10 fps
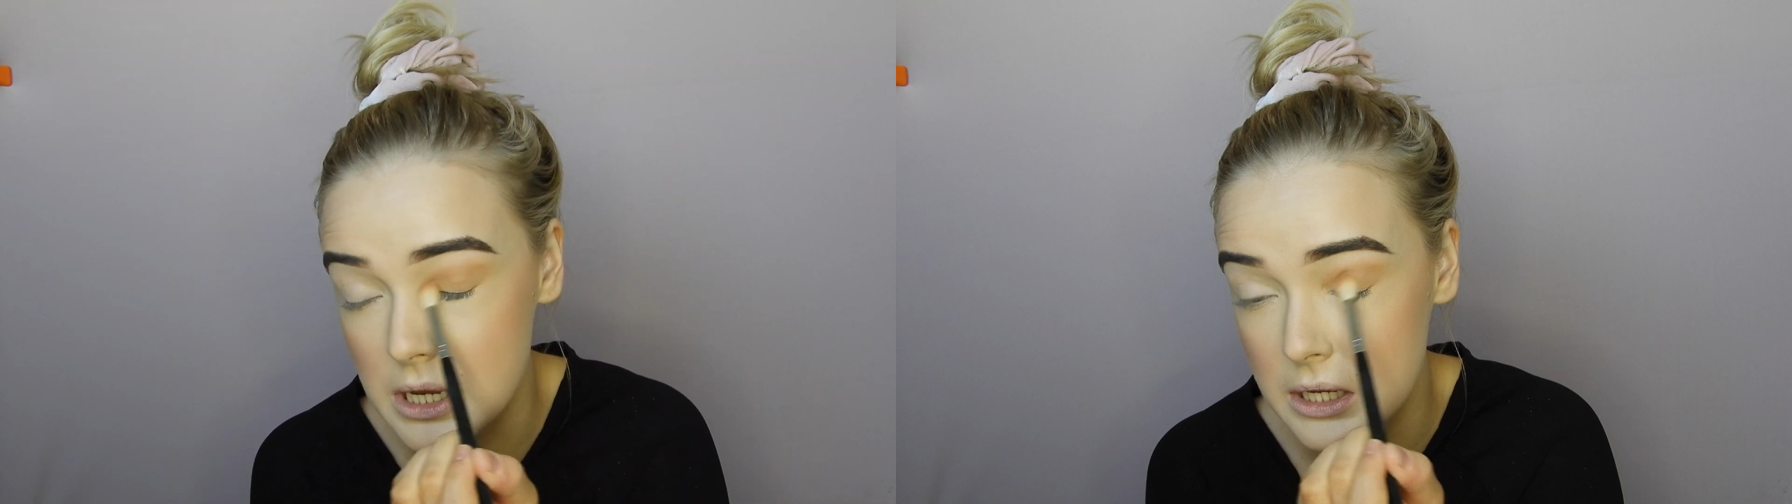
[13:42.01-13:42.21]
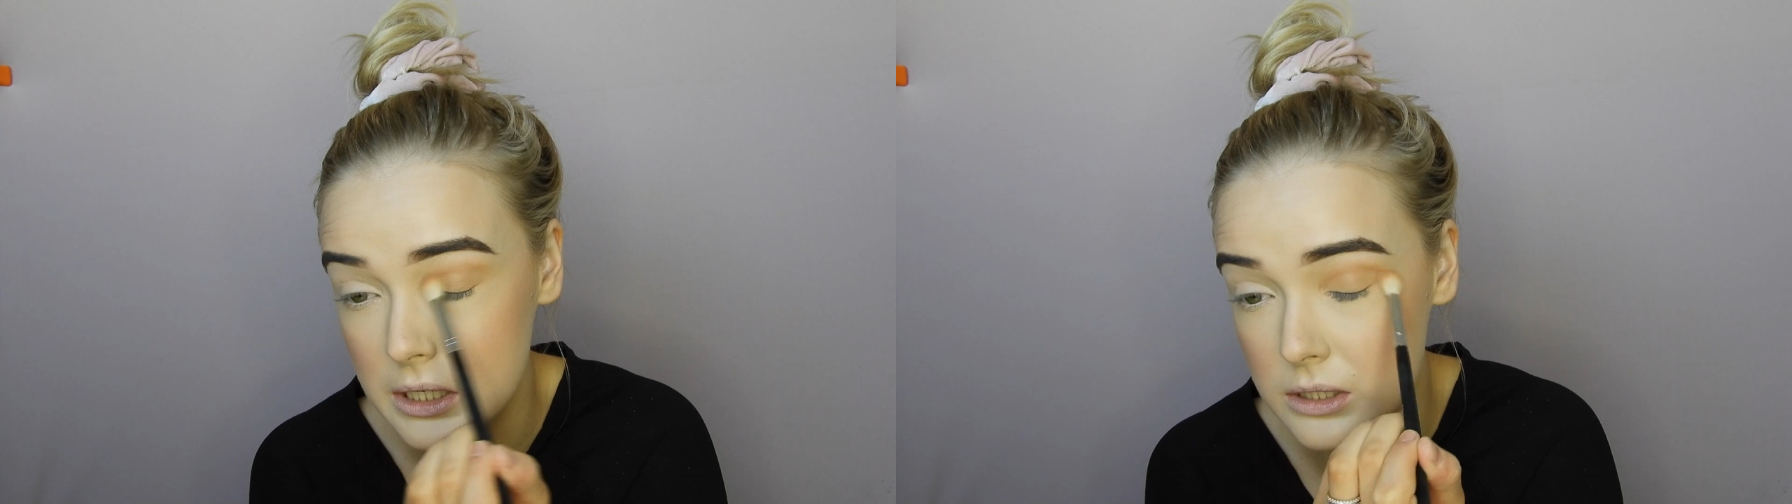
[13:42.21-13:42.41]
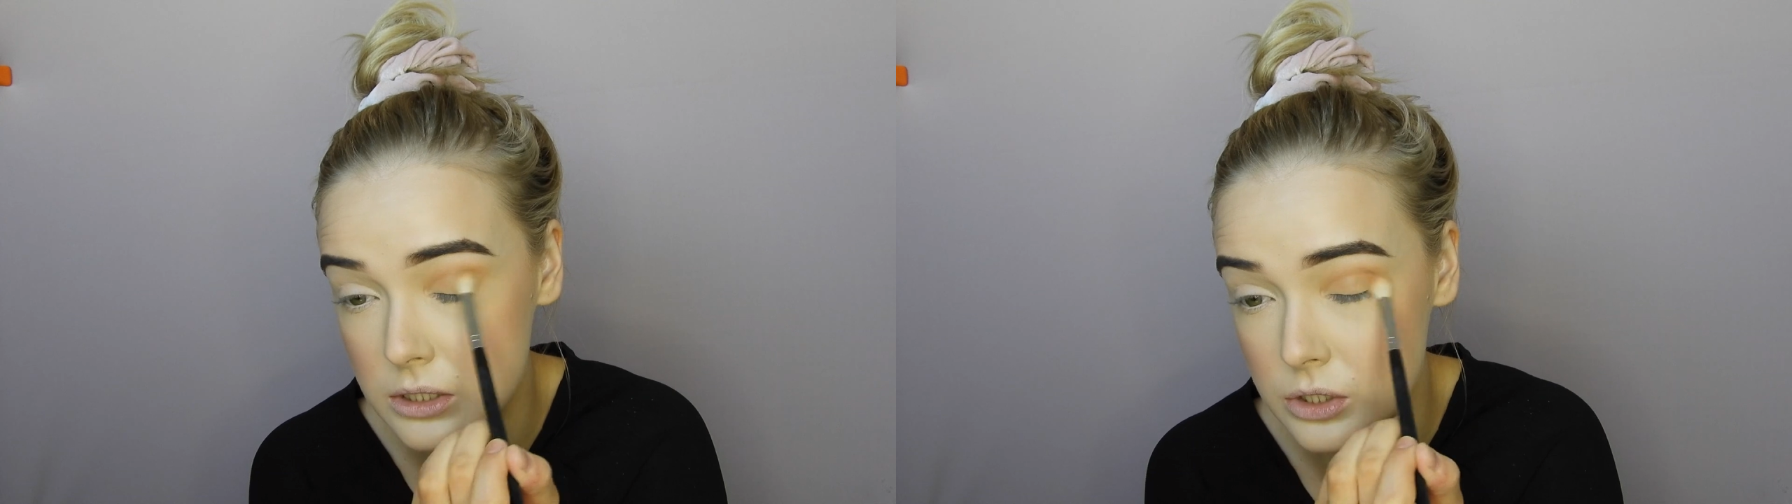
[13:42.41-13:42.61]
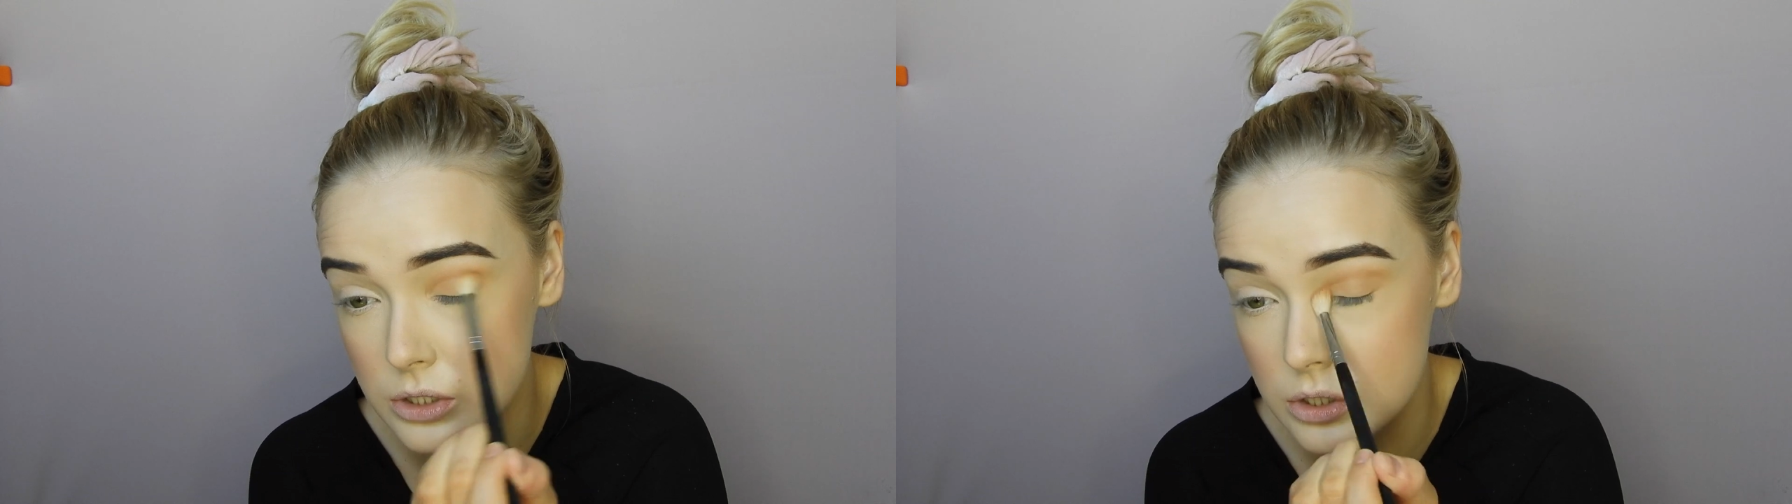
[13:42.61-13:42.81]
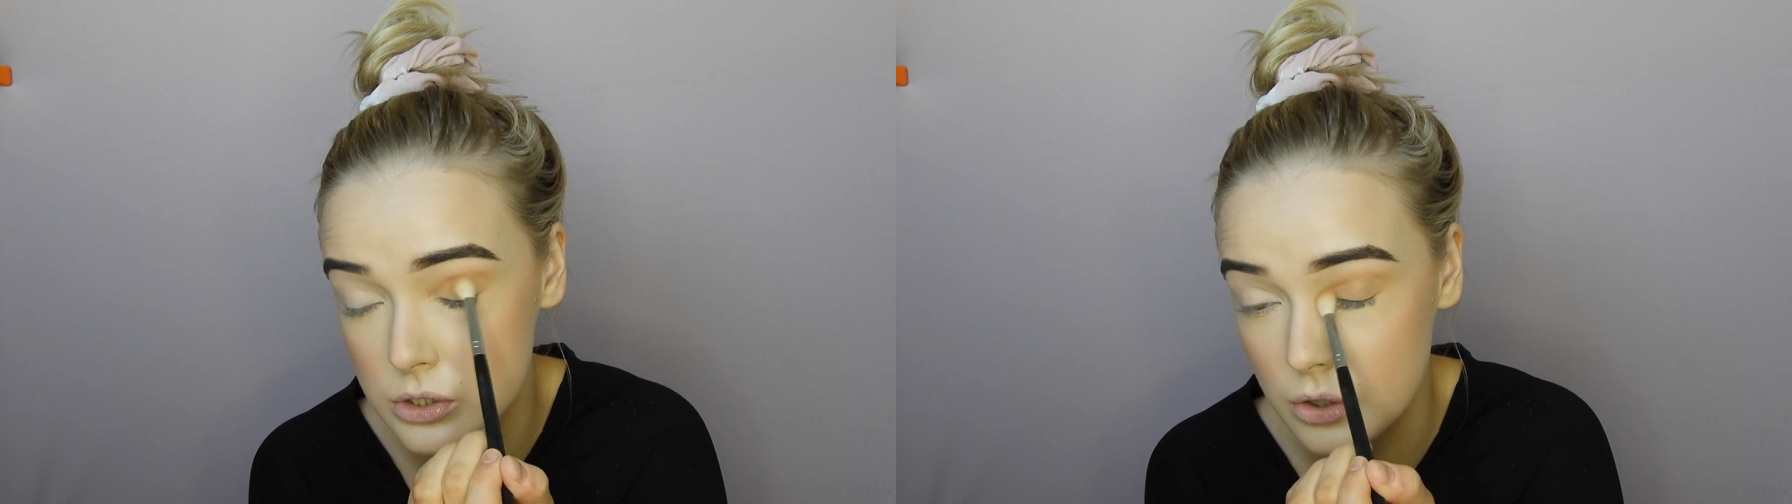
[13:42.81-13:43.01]
and it's
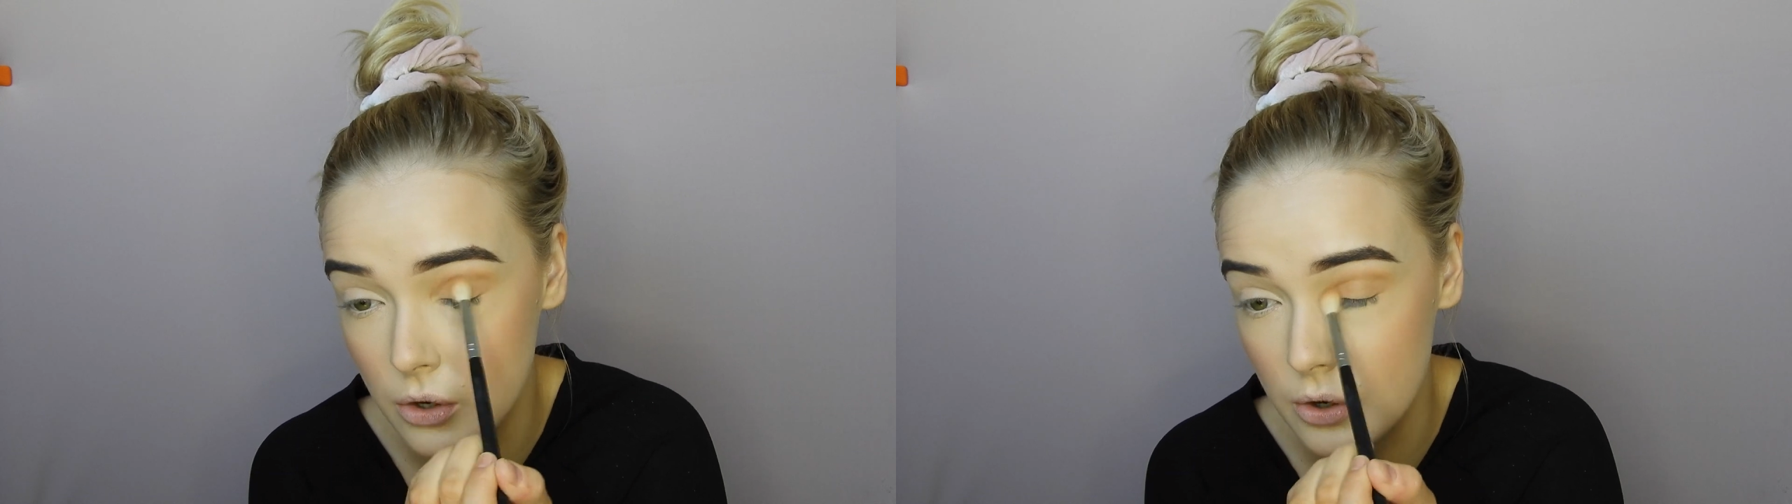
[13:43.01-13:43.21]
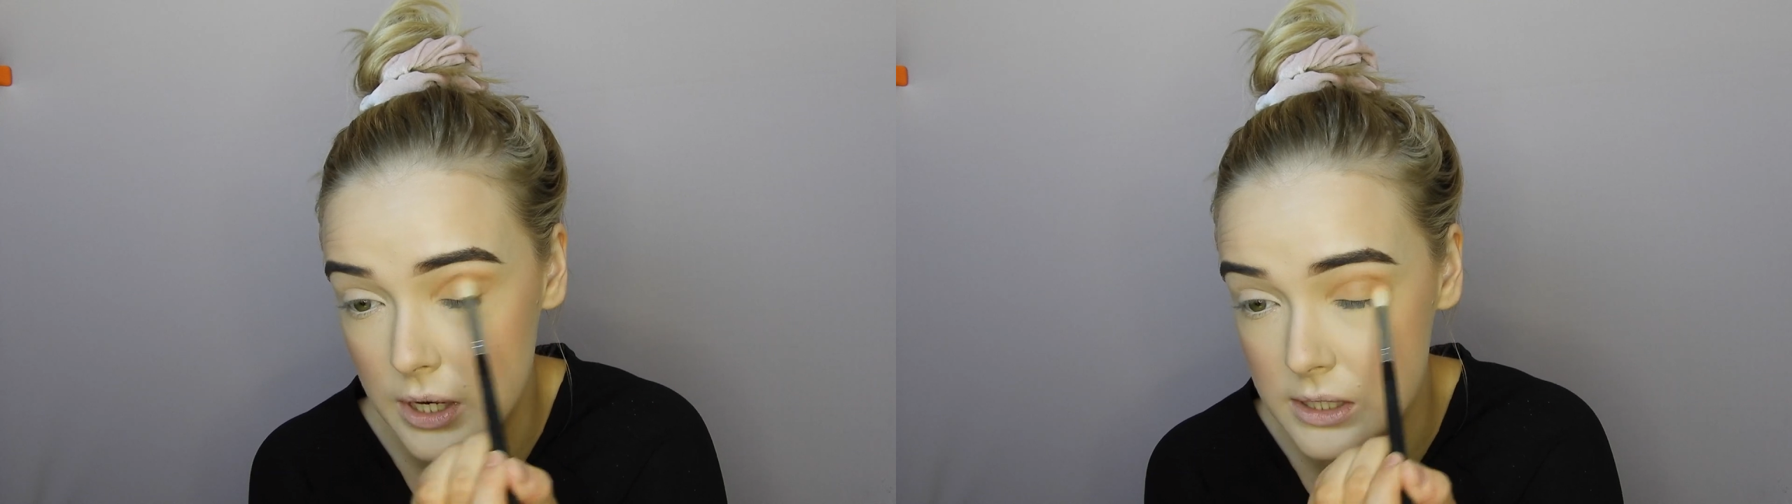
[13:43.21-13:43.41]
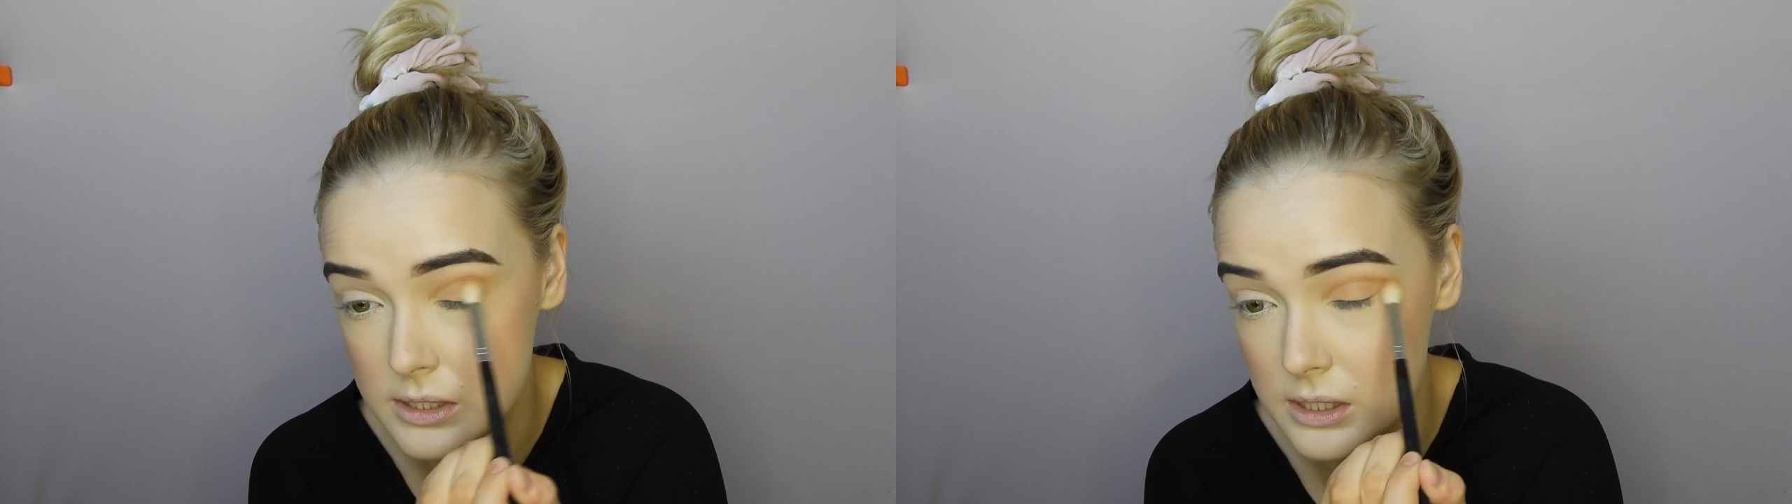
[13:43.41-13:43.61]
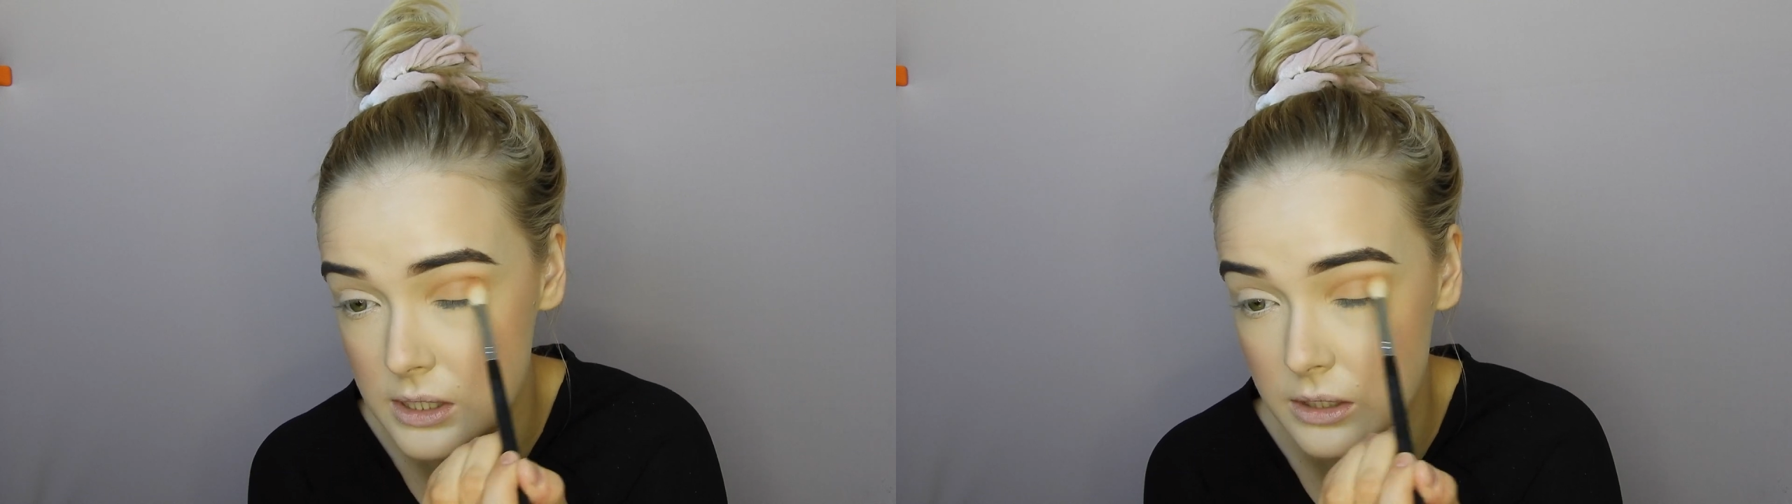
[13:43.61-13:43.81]
just so easy.